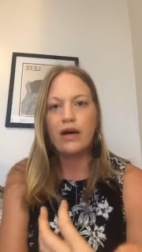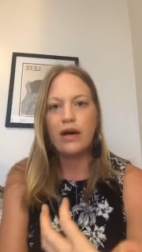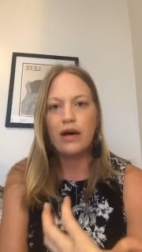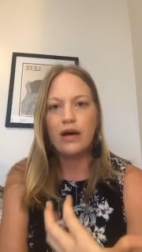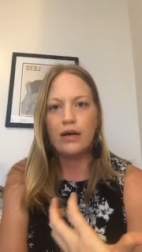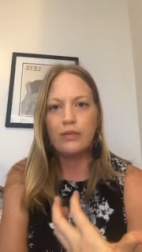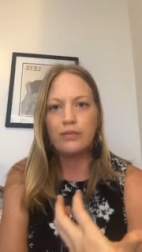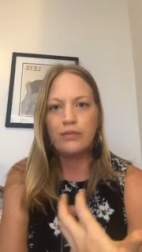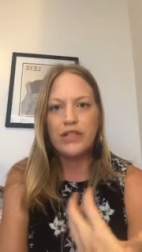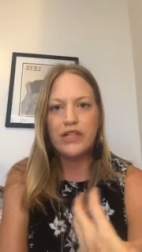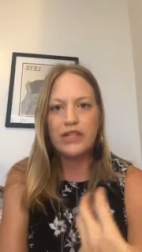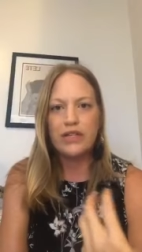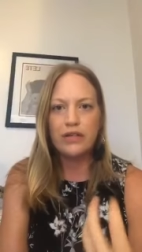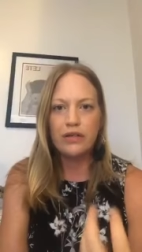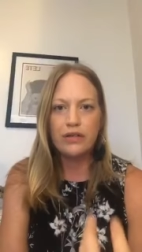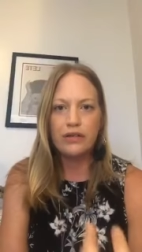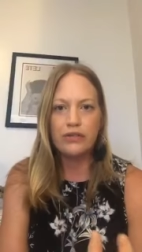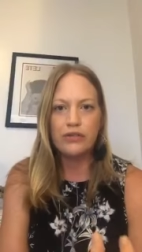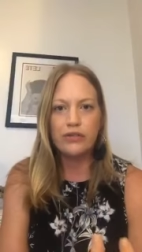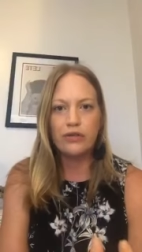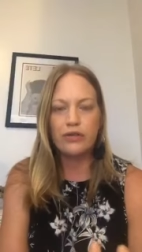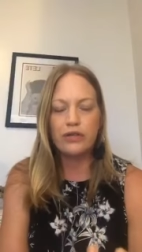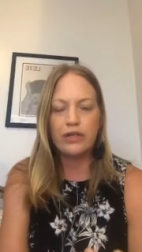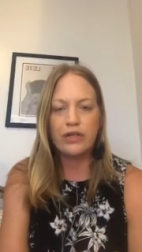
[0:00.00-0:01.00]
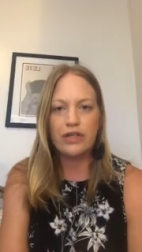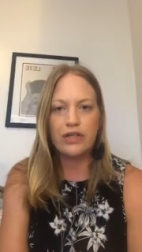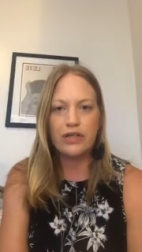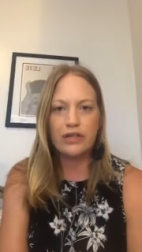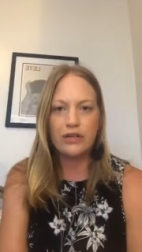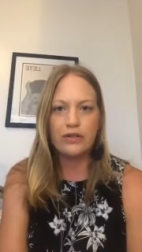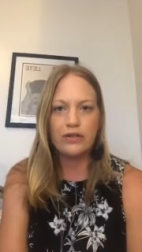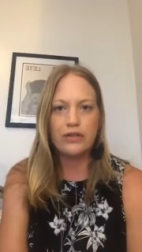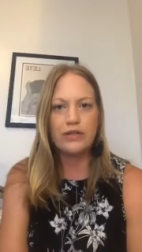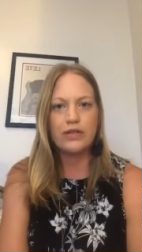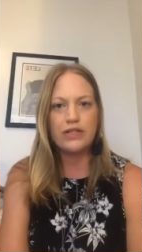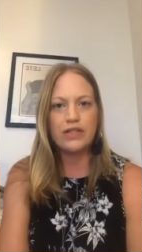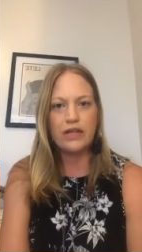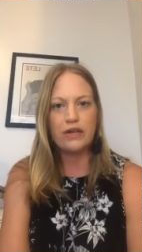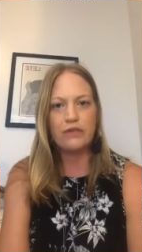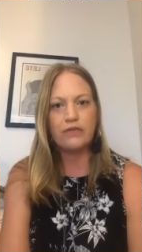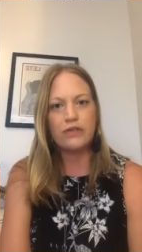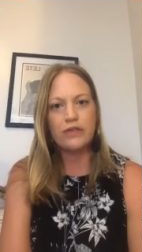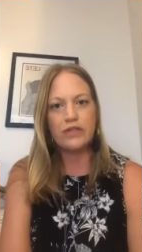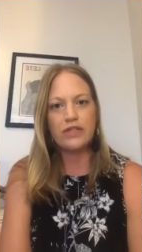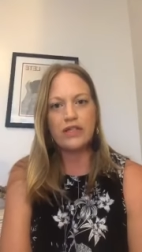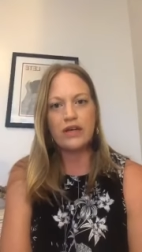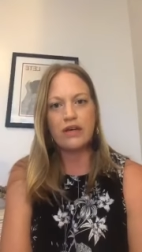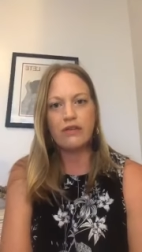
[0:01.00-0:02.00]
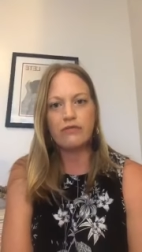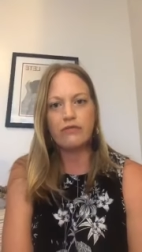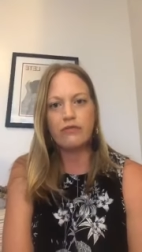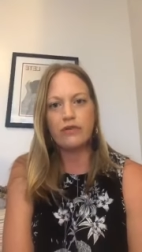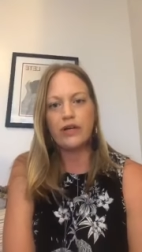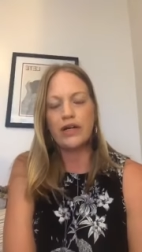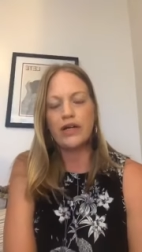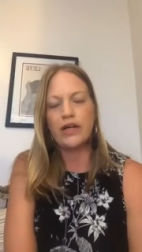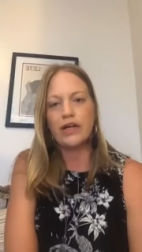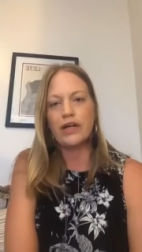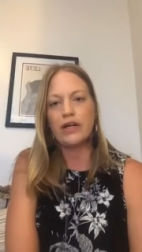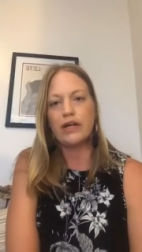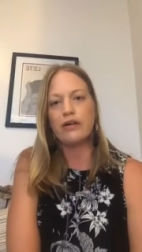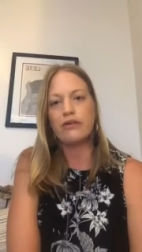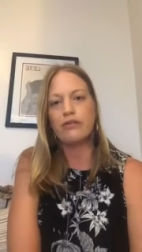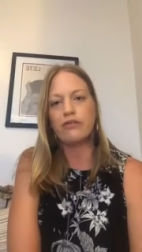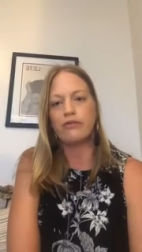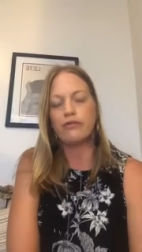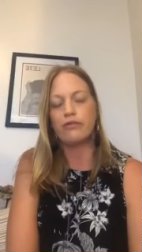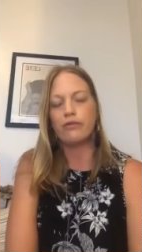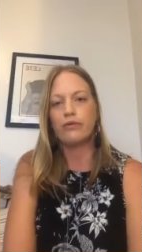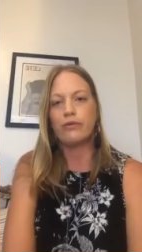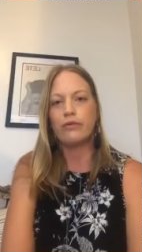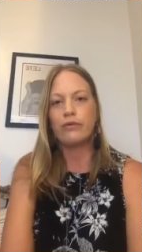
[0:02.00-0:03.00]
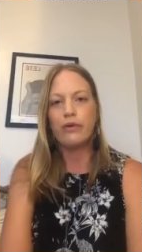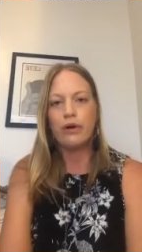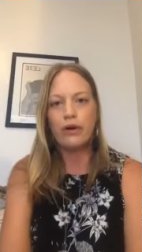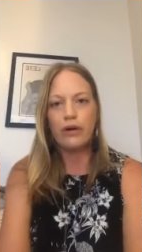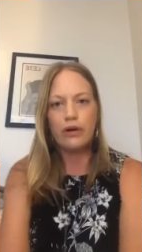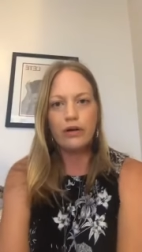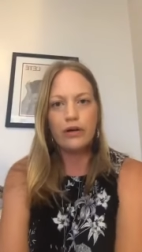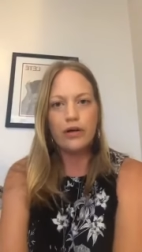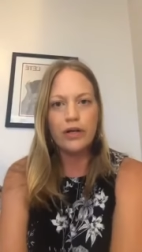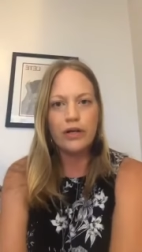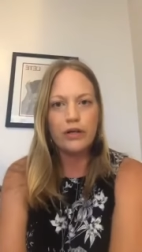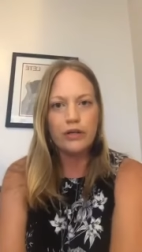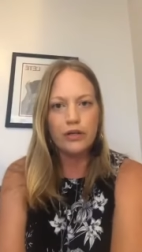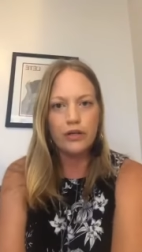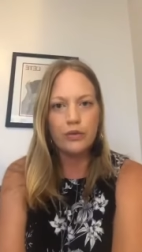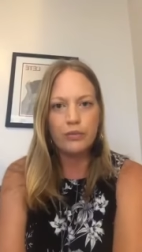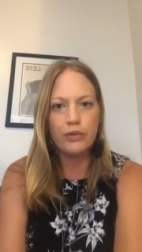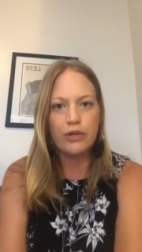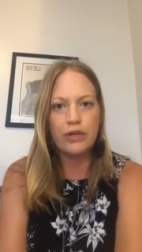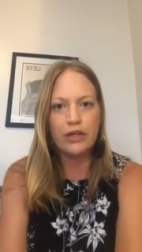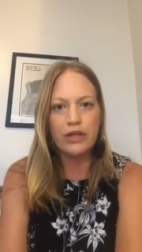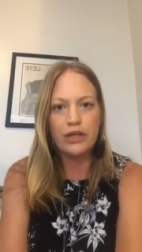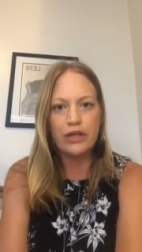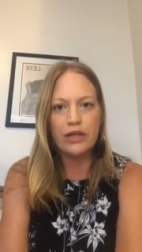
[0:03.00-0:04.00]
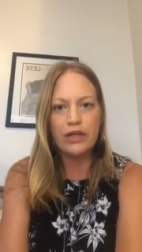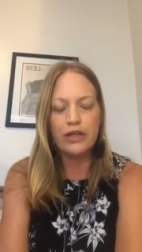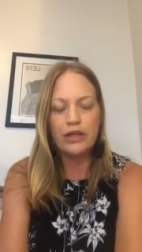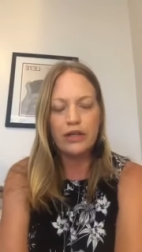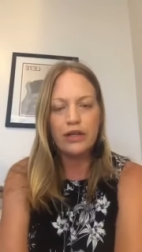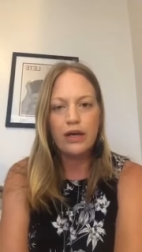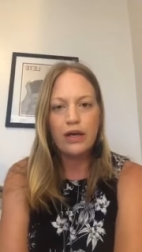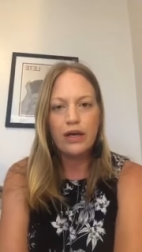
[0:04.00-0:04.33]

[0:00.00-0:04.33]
um, taking a journey into self discovery through art and community